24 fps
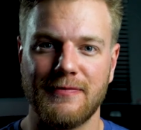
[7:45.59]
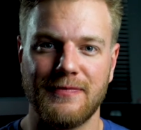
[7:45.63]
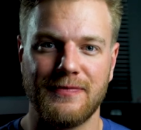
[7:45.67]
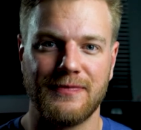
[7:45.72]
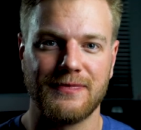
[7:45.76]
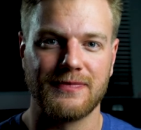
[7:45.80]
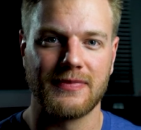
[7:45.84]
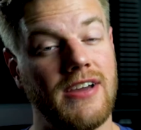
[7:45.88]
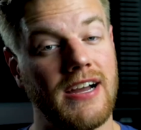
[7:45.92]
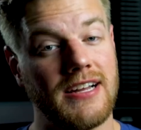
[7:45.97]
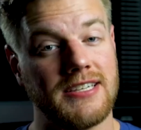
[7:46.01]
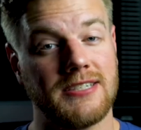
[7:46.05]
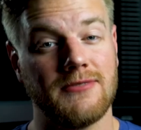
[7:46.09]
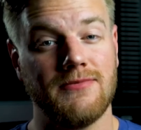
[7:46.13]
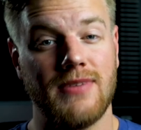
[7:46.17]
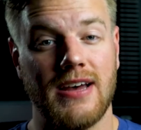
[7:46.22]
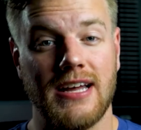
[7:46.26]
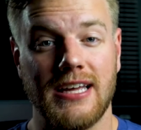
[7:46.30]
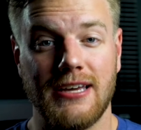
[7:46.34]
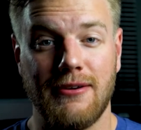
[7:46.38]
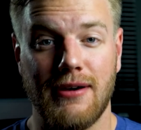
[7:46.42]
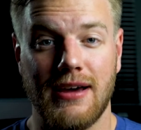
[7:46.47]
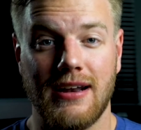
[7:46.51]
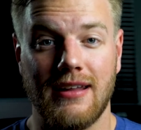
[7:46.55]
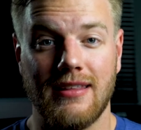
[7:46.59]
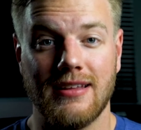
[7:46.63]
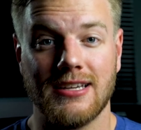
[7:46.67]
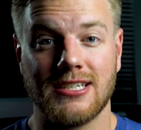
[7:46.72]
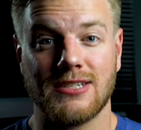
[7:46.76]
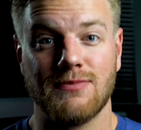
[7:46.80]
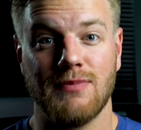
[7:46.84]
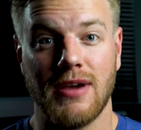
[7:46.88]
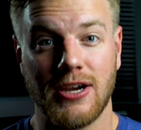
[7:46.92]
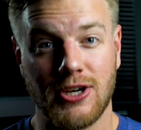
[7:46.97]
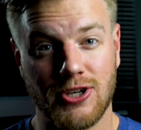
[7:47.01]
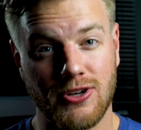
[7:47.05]
If you got some value out of
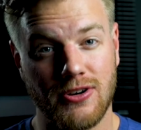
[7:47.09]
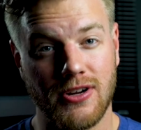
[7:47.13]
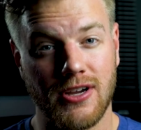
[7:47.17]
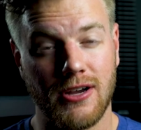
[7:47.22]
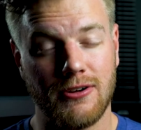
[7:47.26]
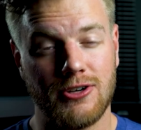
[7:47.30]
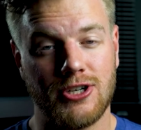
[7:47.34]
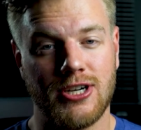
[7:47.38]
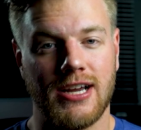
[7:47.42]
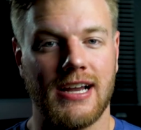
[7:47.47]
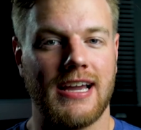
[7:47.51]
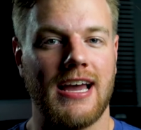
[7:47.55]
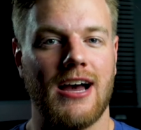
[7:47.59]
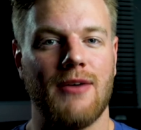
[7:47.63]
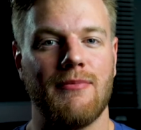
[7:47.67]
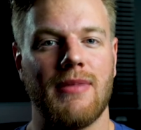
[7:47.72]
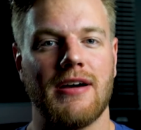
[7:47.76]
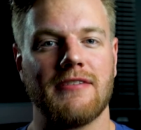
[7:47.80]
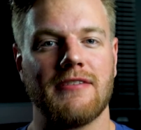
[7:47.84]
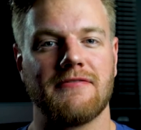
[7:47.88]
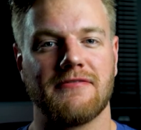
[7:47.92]
this, make sure to go check out my